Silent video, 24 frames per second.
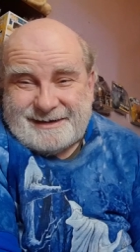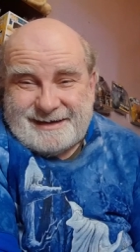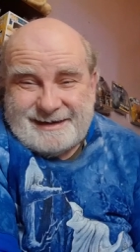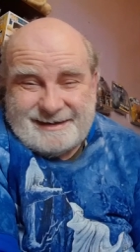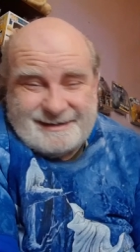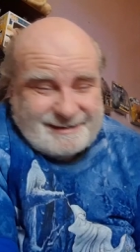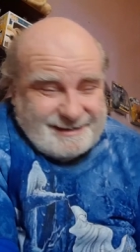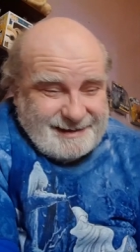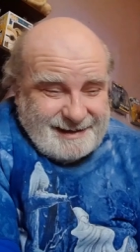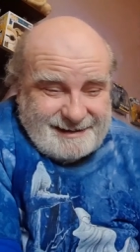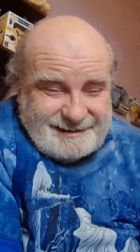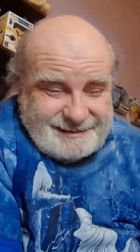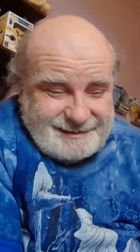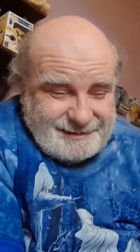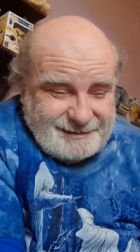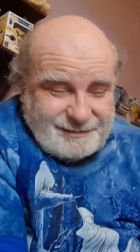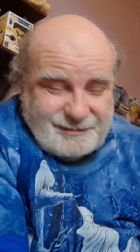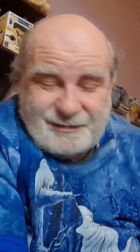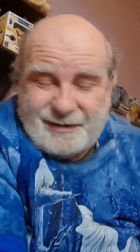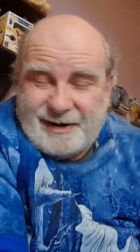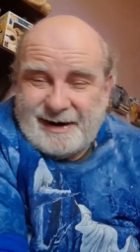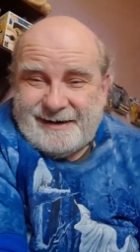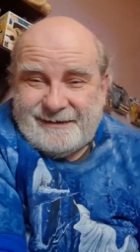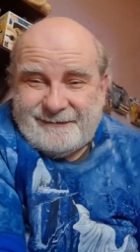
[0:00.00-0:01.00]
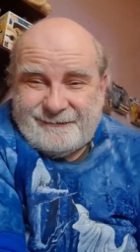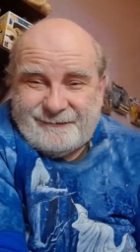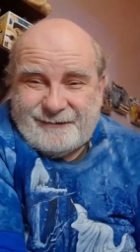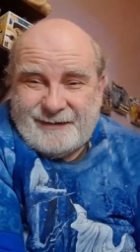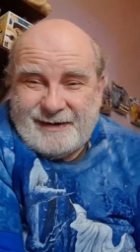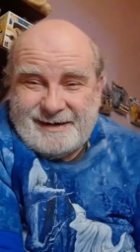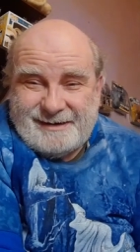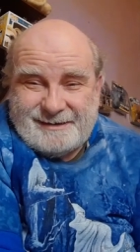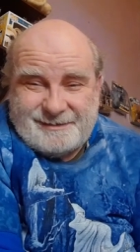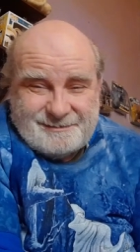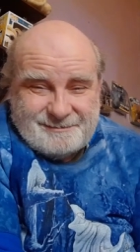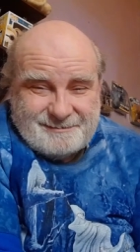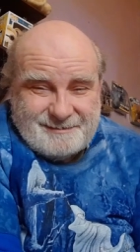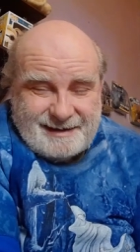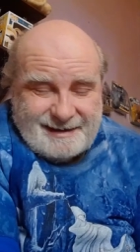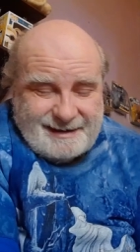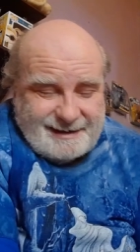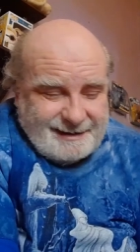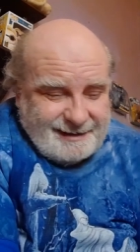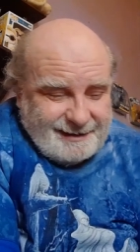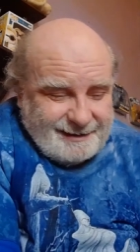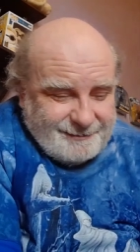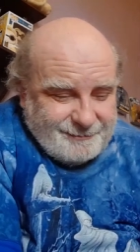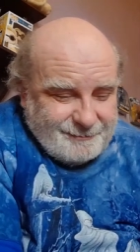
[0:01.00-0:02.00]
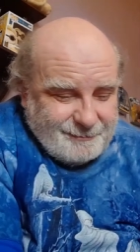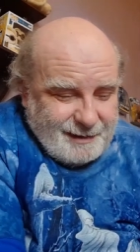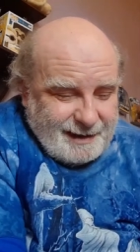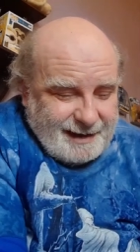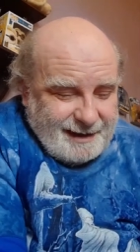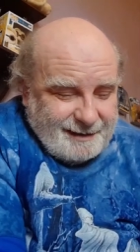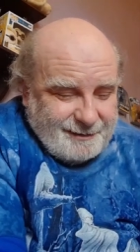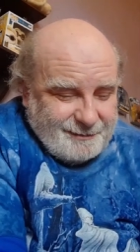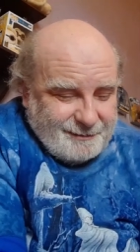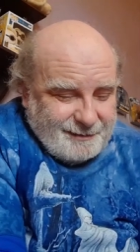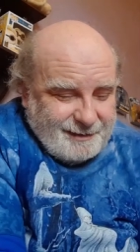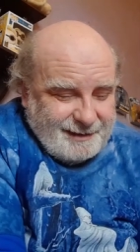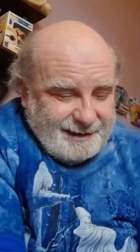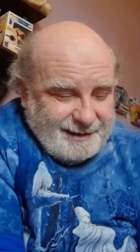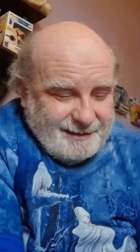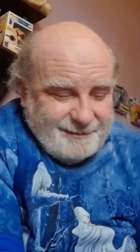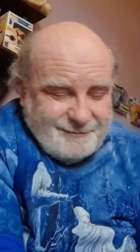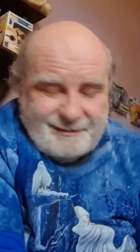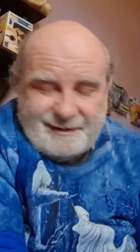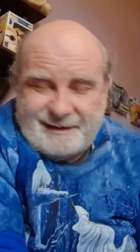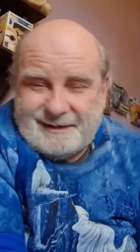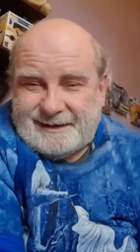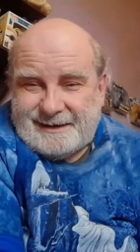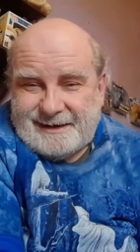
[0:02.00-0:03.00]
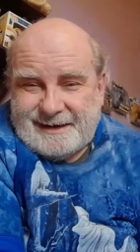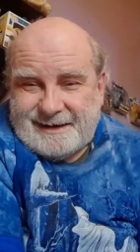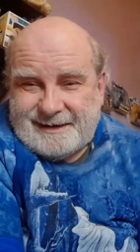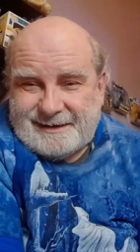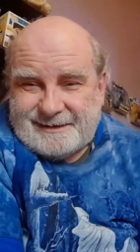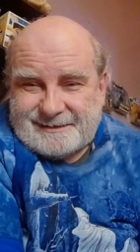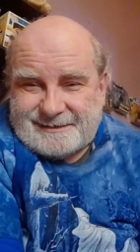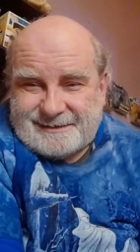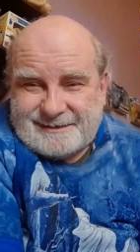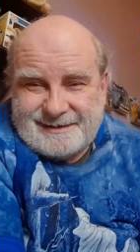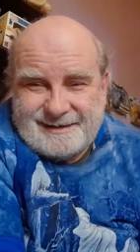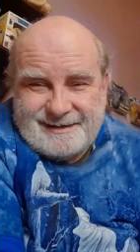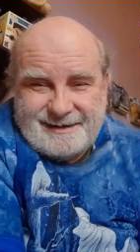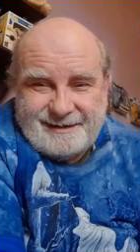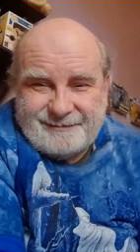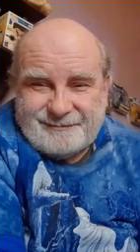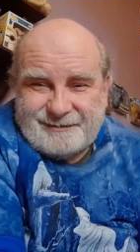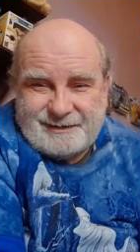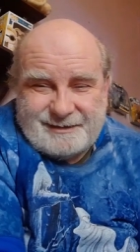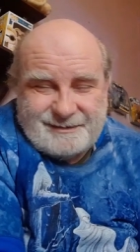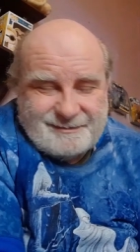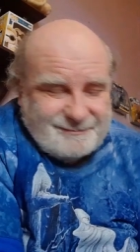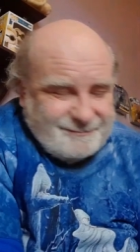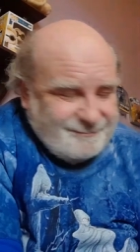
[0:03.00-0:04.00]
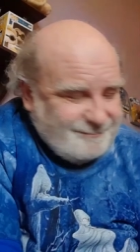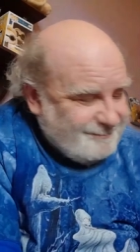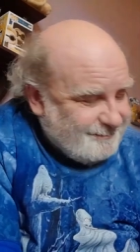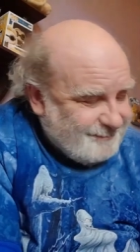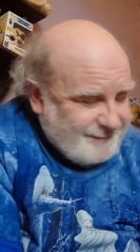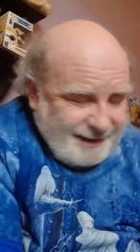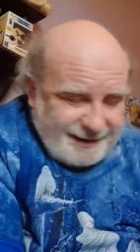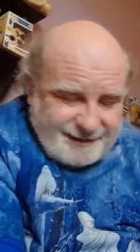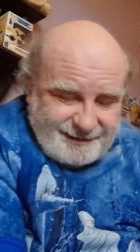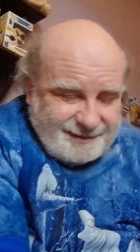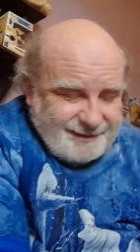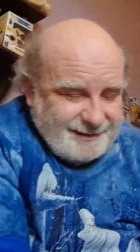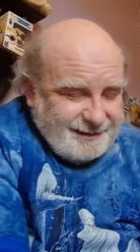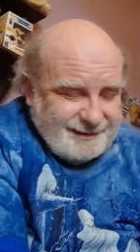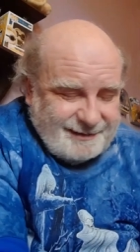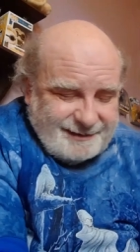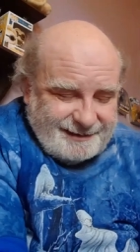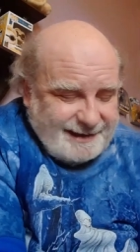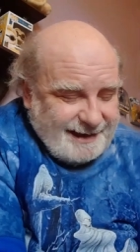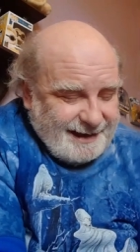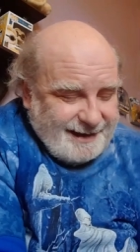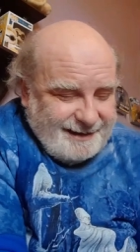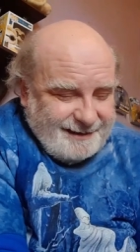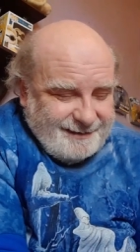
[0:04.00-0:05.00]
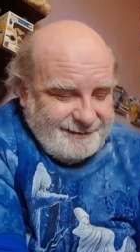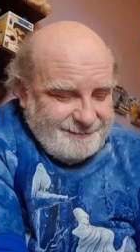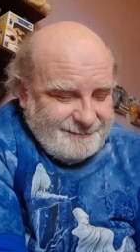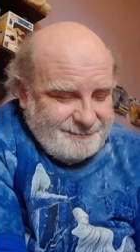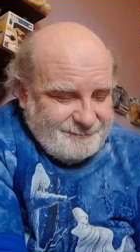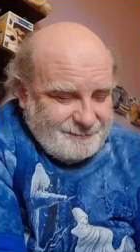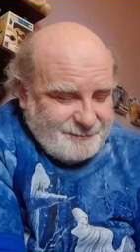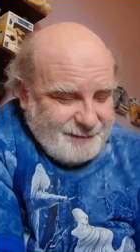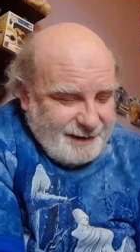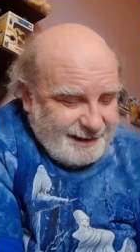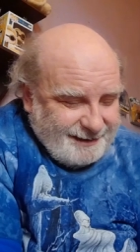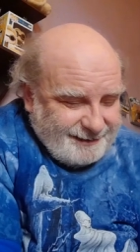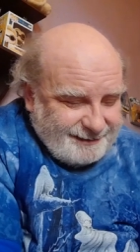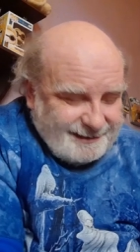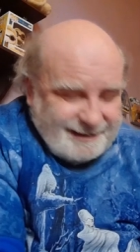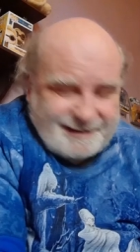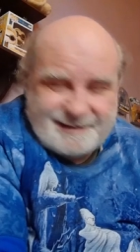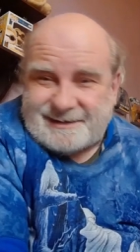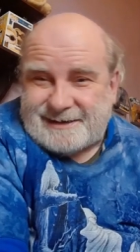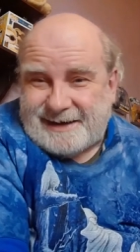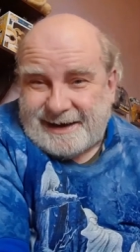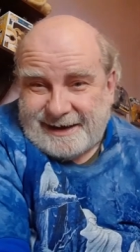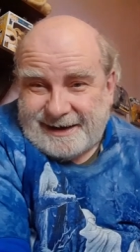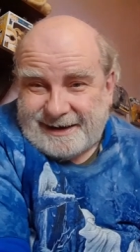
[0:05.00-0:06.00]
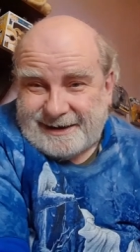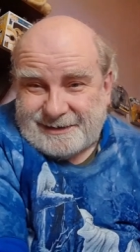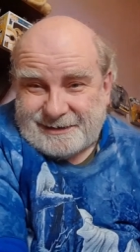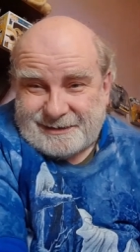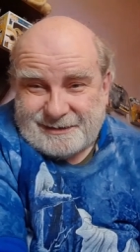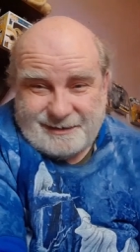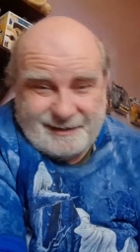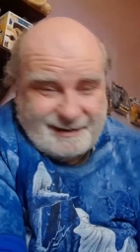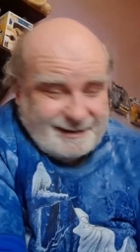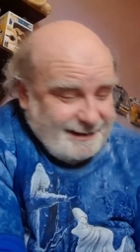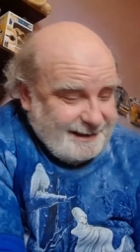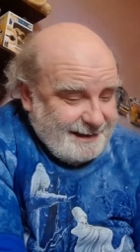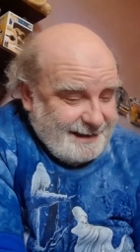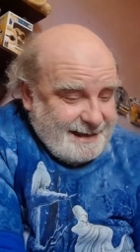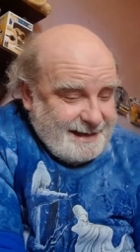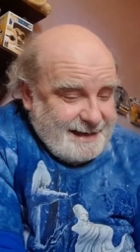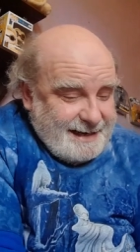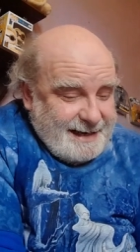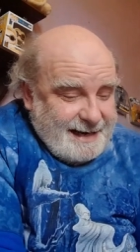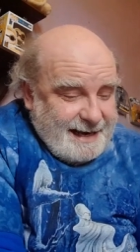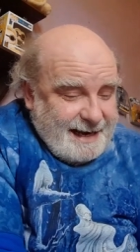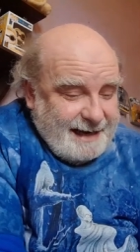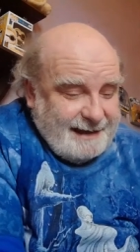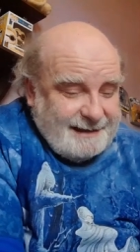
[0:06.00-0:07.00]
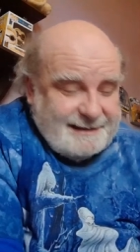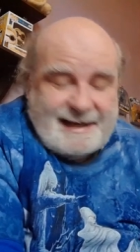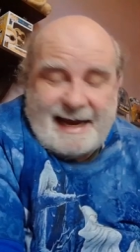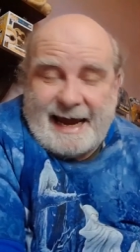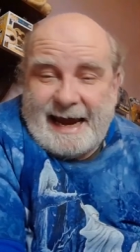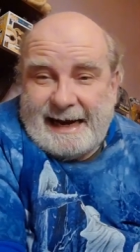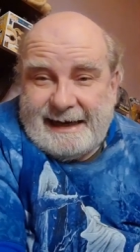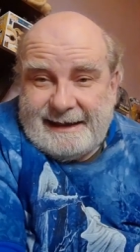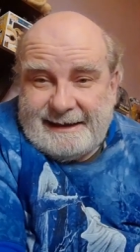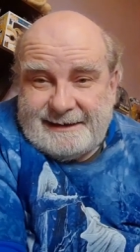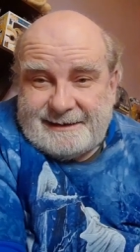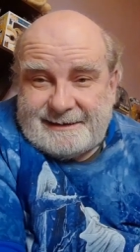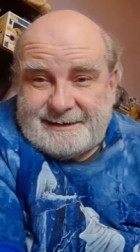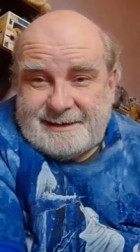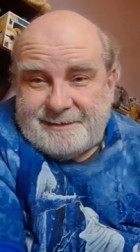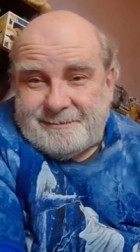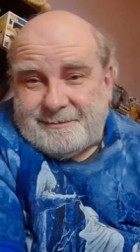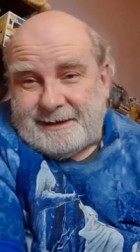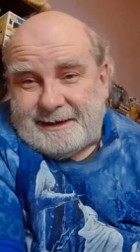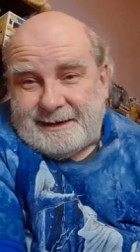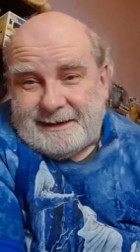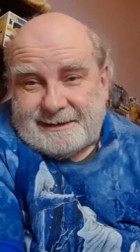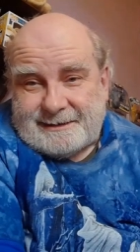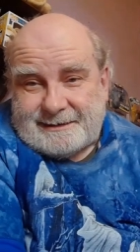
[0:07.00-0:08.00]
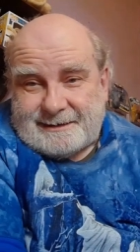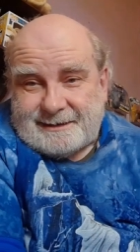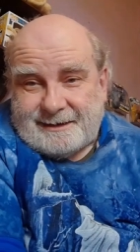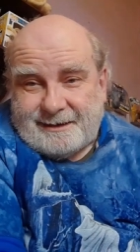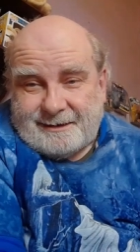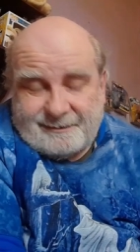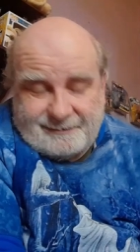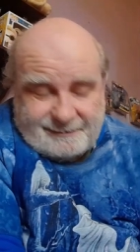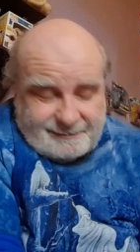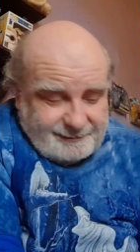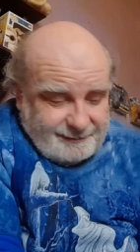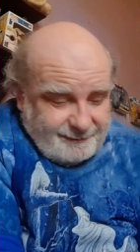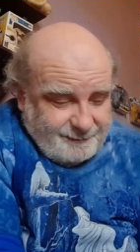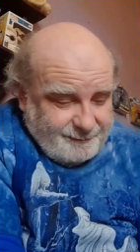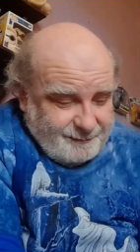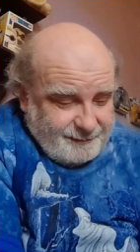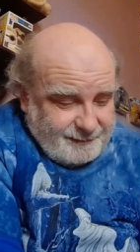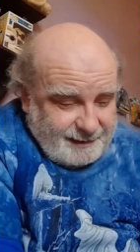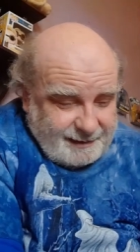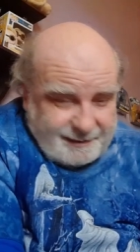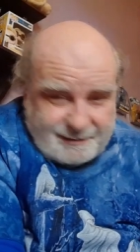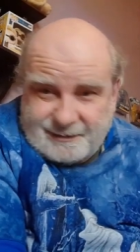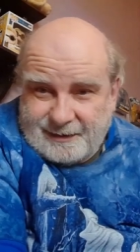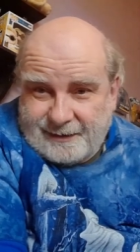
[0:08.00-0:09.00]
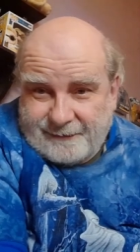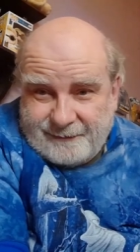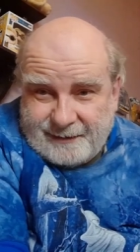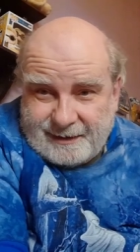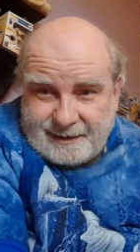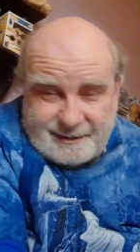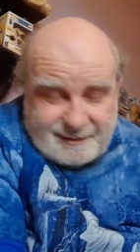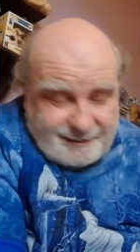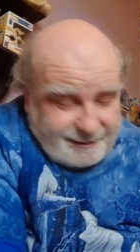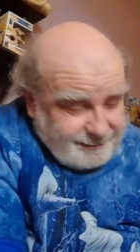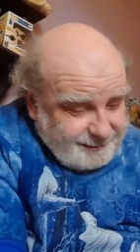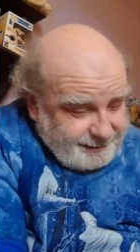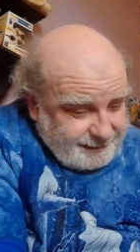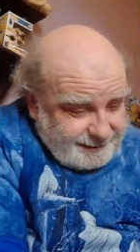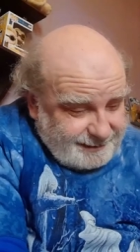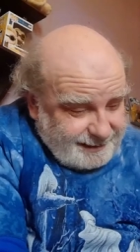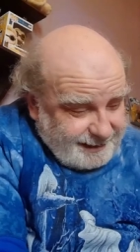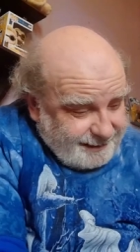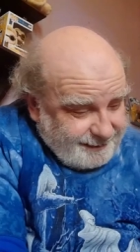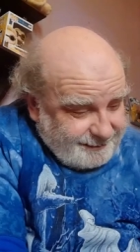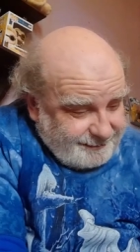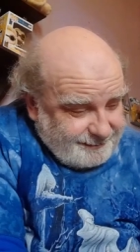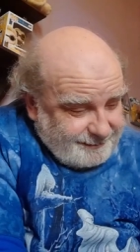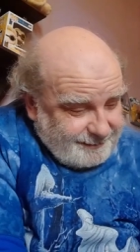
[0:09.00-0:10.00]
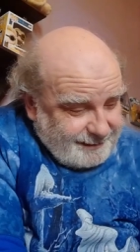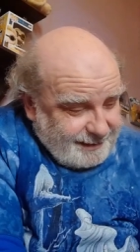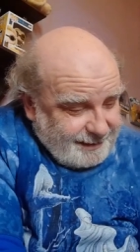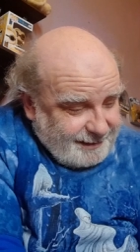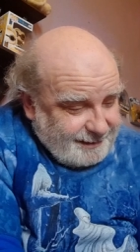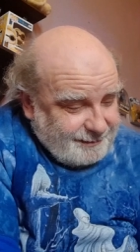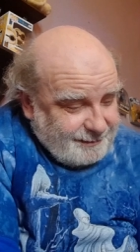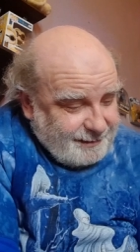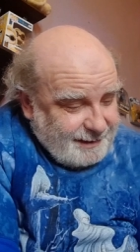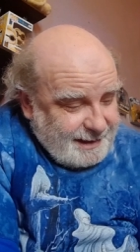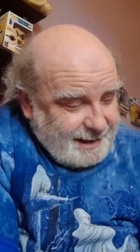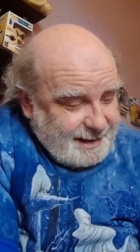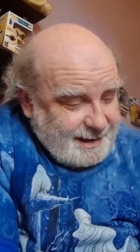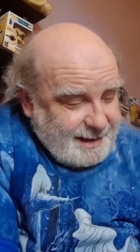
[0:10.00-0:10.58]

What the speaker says: It's a great film. Wow, it really is. Oh, yeah. Well, let's get into it. It's 80 minutes long. It's not very long, is it? Oh,